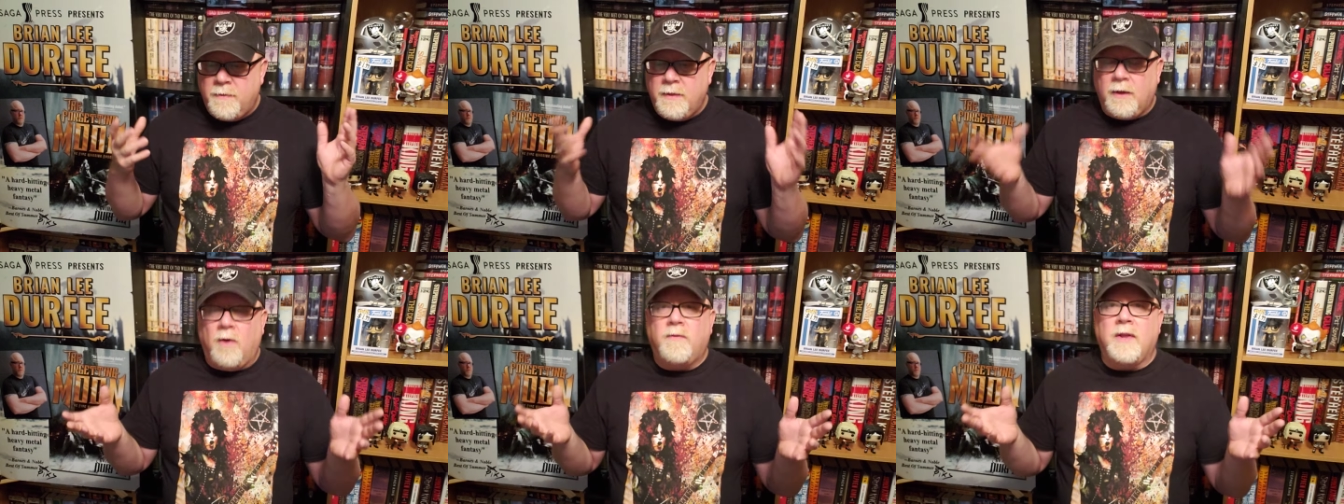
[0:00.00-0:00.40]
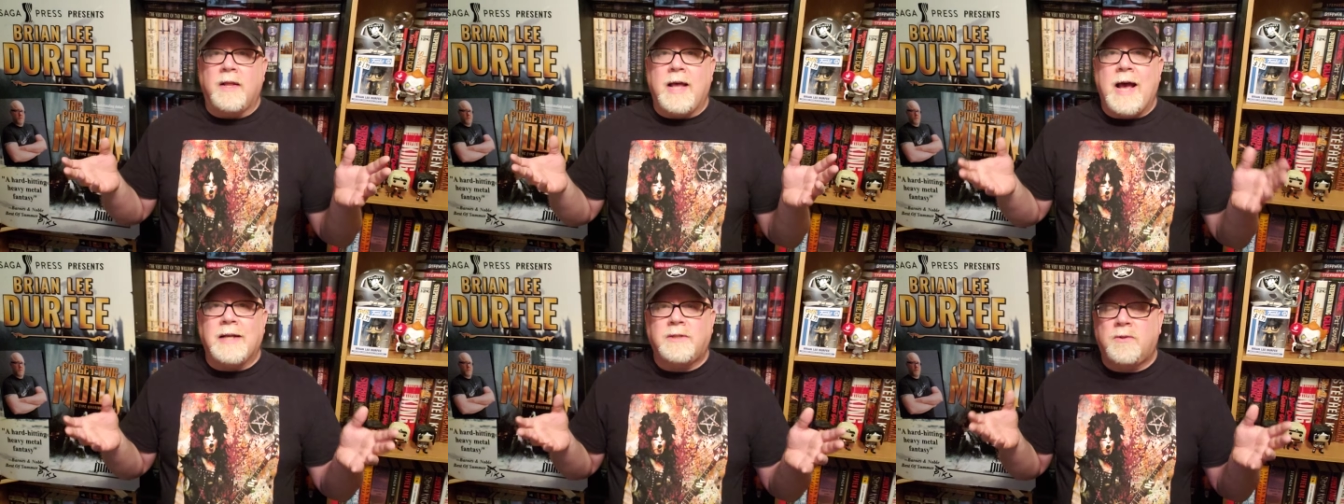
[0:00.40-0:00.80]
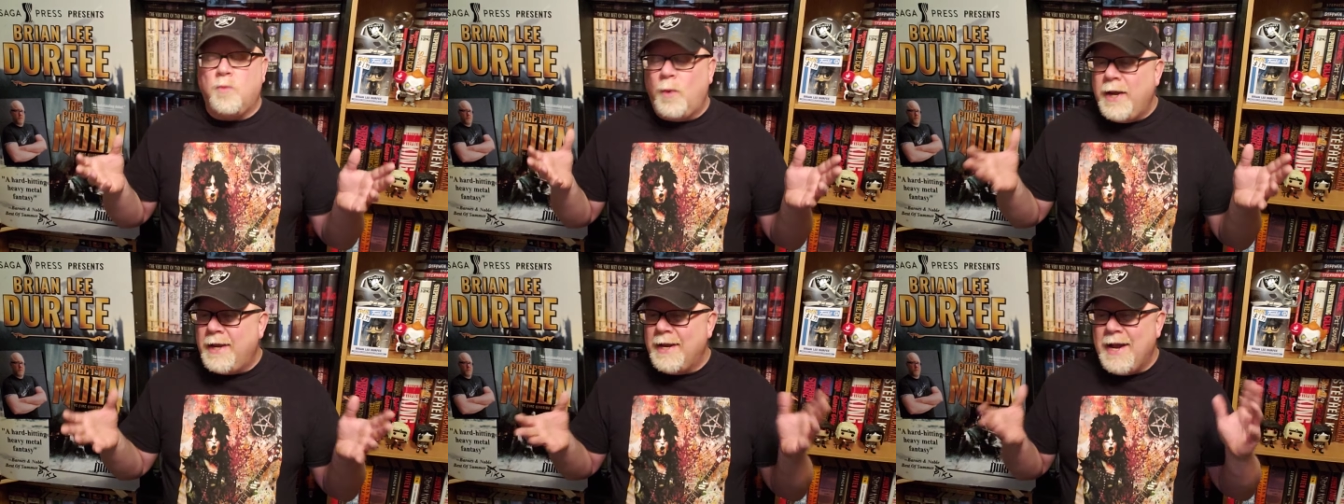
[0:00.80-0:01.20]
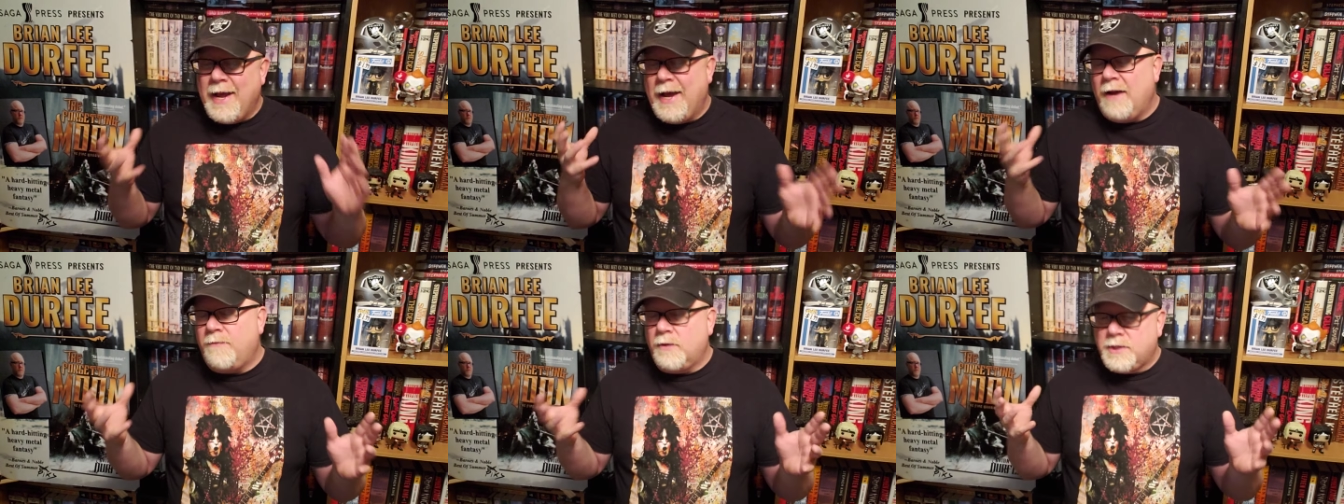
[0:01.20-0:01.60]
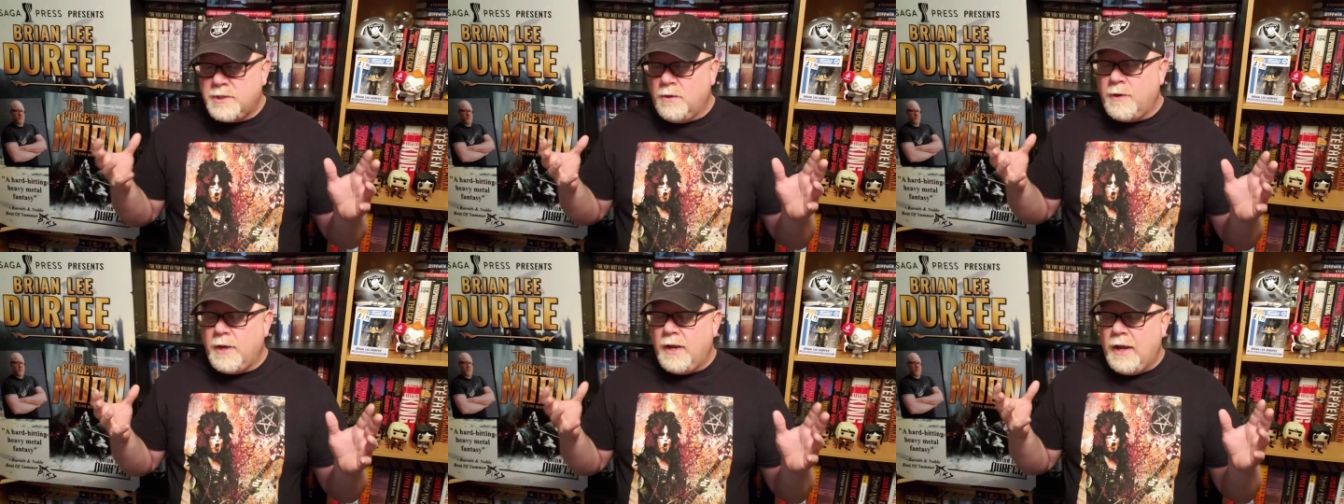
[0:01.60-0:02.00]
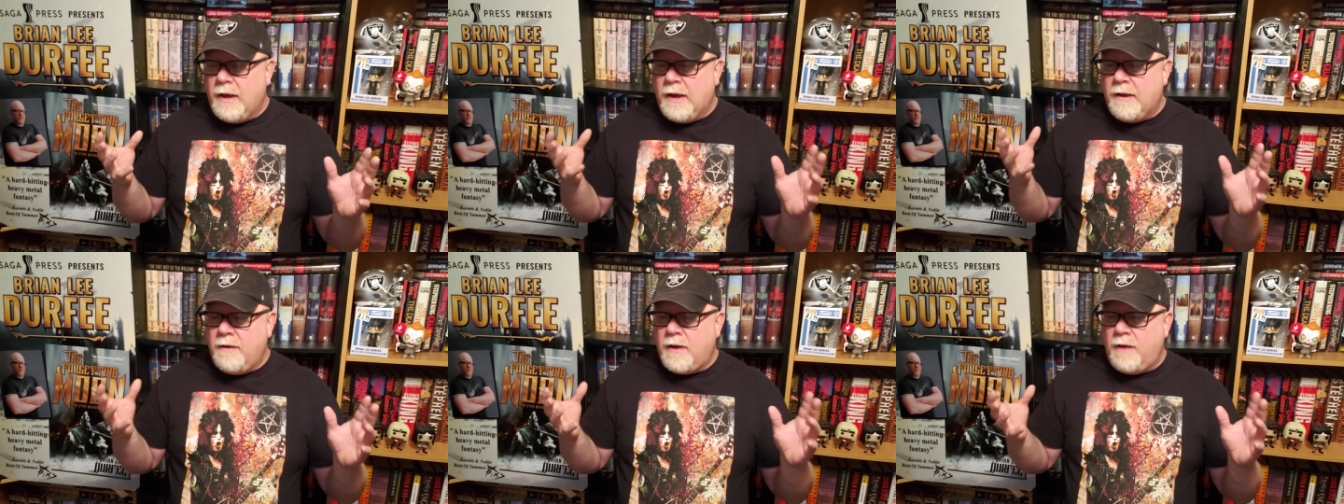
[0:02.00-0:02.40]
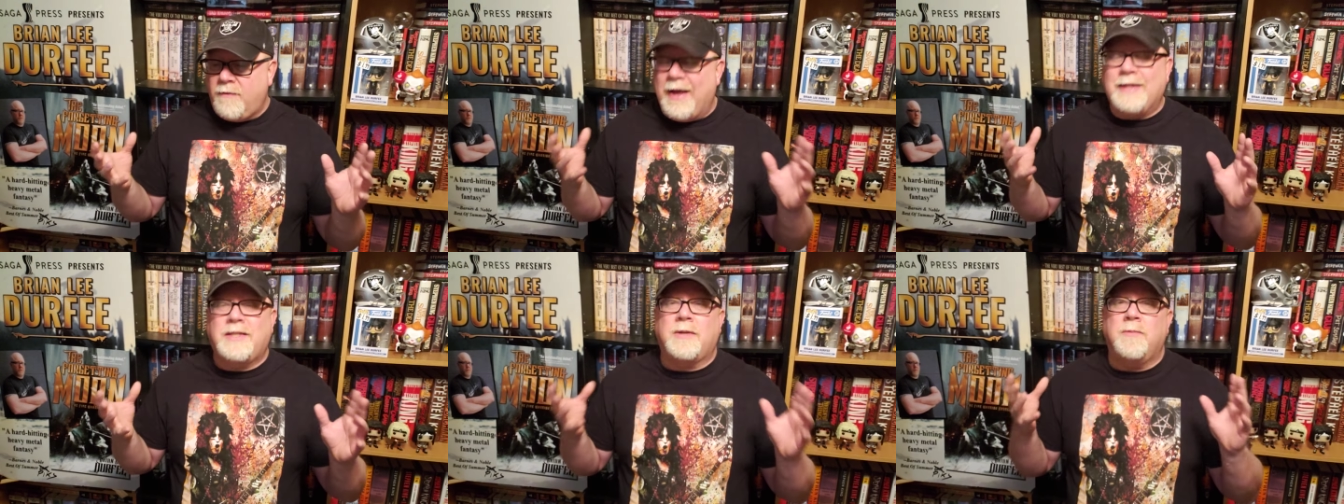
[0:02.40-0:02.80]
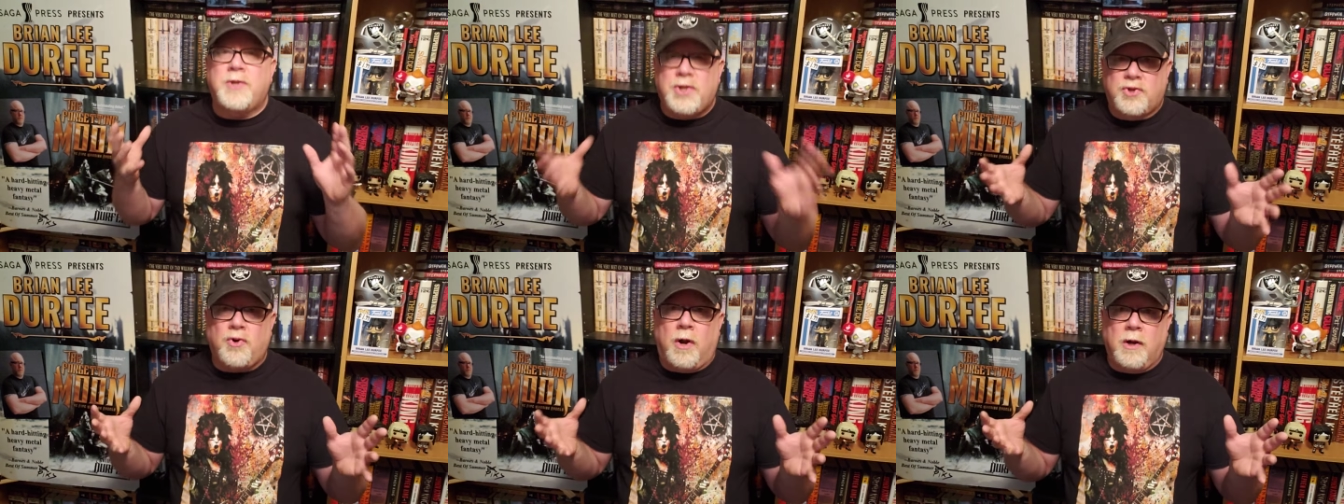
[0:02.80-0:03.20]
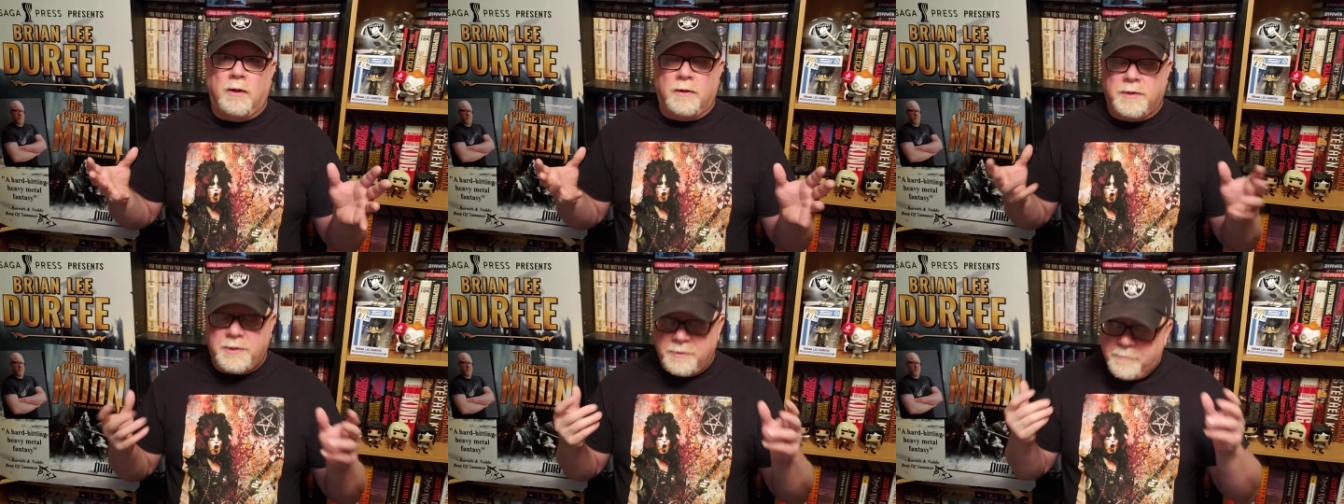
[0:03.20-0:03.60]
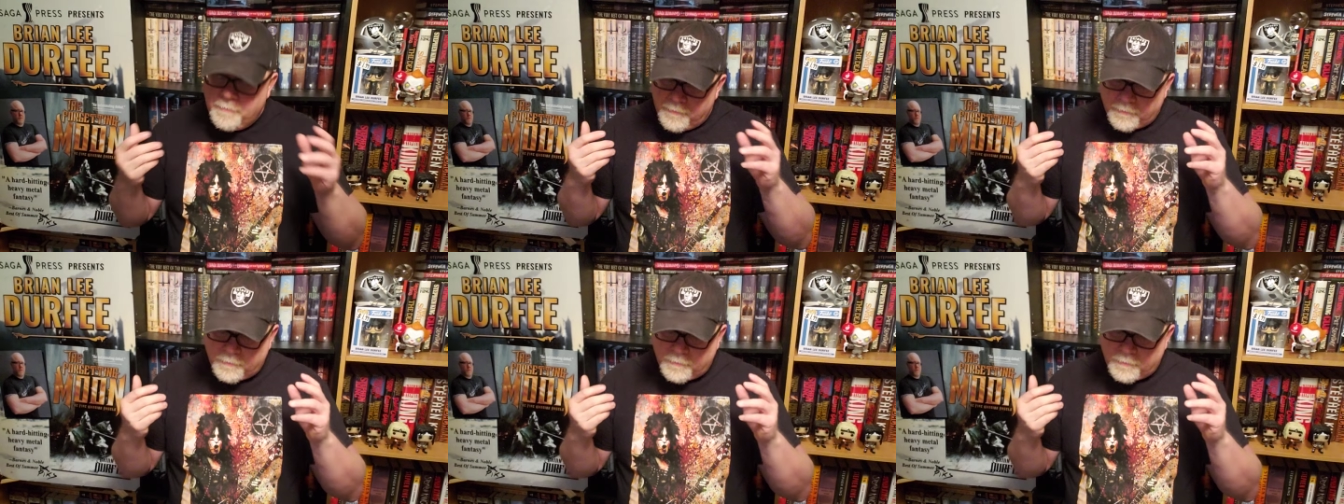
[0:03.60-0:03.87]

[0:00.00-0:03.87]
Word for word: the, over the last week and a half or so, I, I, have had some struggles